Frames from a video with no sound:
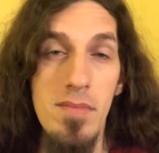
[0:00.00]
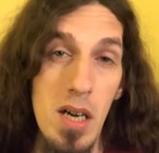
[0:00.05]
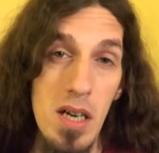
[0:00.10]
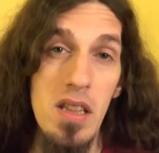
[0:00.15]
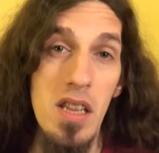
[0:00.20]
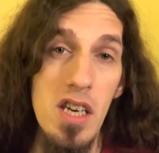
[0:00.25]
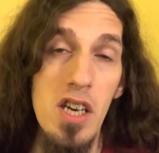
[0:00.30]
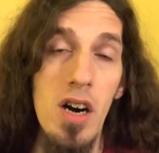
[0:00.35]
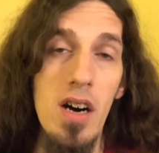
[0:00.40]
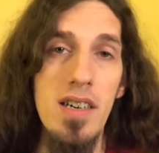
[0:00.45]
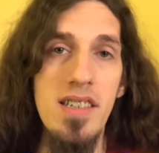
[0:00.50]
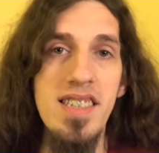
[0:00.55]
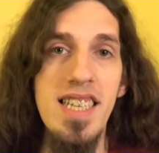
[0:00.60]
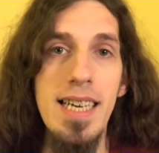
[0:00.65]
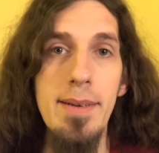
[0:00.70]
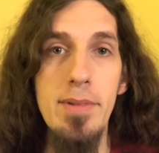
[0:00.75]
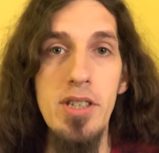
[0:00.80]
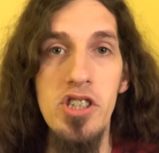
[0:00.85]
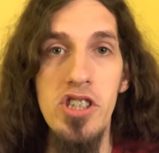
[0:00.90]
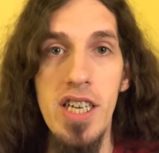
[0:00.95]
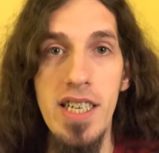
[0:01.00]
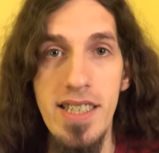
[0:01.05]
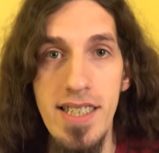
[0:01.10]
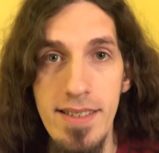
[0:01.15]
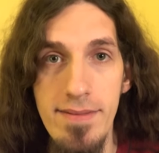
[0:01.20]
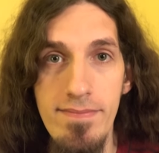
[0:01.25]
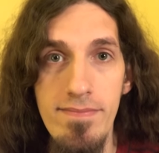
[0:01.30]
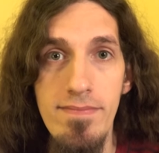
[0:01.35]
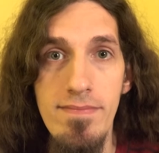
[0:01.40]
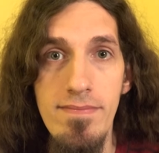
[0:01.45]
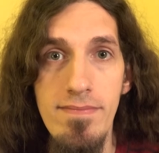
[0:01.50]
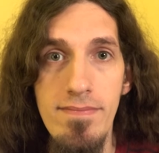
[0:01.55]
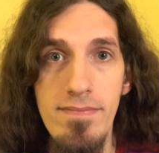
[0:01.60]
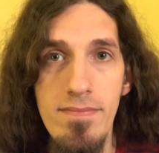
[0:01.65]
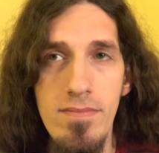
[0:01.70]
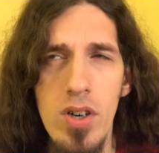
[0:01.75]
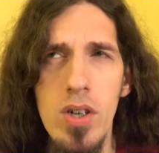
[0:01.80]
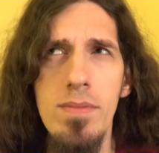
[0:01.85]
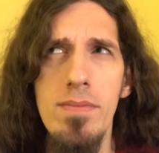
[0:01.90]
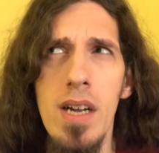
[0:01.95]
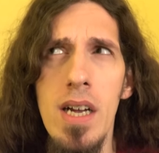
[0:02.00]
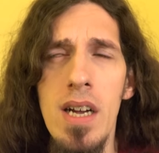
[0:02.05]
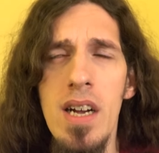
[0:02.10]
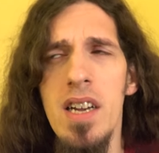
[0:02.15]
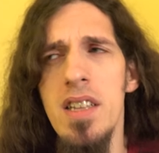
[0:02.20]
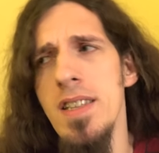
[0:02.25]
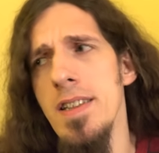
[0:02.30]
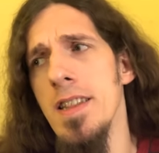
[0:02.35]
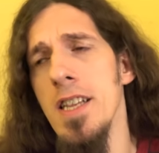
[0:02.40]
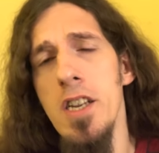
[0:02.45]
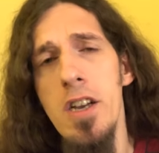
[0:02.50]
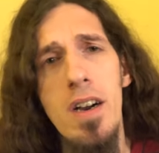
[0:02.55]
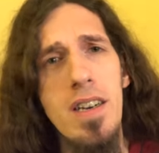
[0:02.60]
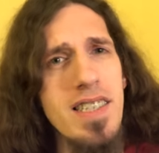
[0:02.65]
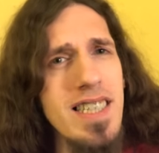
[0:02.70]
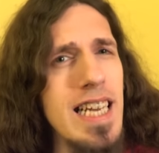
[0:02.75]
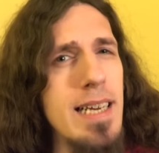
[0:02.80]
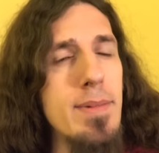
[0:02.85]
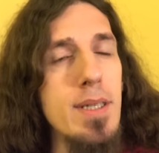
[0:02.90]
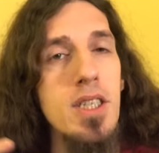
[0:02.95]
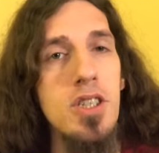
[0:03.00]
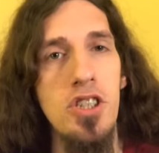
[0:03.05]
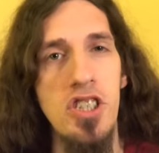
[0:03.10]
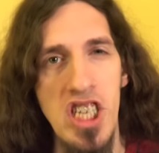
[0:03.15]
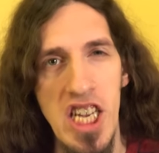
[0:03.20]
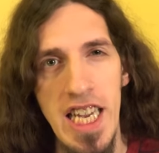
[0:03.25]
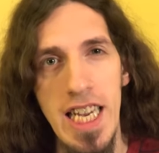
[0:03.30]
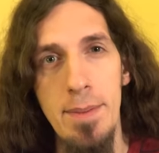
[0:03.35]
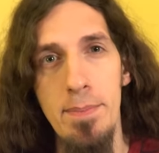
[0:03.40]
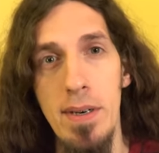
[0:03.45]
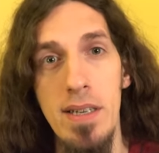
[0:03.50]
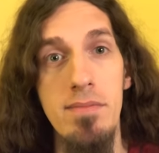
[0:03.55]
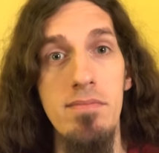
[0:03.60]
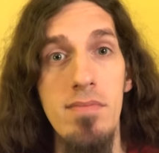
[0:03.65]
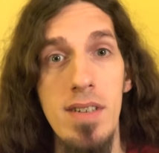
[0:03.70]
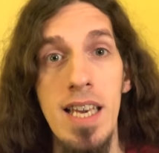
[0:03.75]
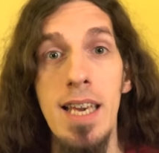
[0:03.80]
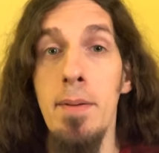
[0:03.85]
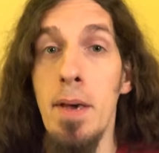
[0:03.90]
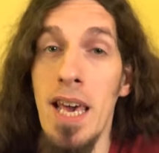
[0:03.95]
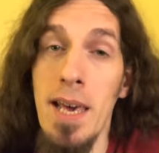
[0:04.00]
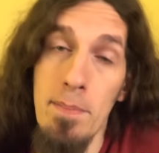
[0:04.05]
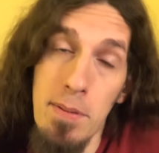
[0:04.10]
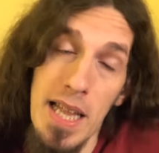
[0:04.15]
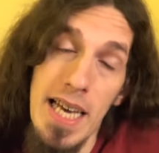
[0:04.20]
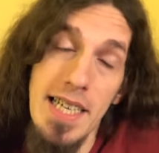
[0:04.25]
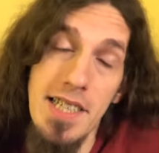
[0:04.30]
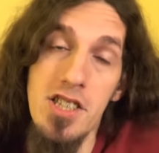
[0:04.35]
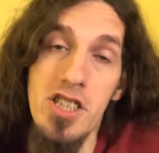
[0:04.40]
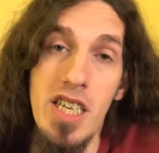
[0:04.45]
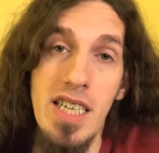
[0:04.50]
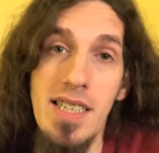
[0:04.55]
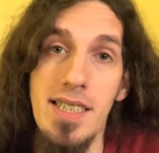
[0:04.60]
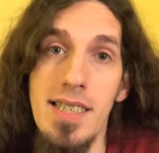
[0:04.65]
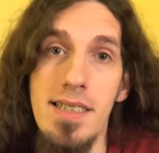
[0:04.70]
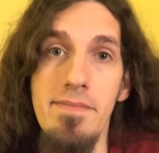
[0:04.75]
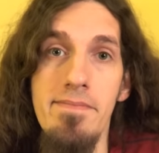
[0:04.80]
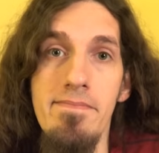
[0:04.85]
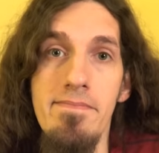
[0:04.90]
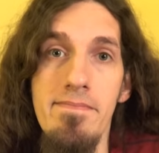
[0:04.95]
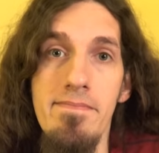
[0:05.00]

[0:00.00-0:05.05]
The dog's name is Jason. Or, the dog's name is Jake, but he plays Jason.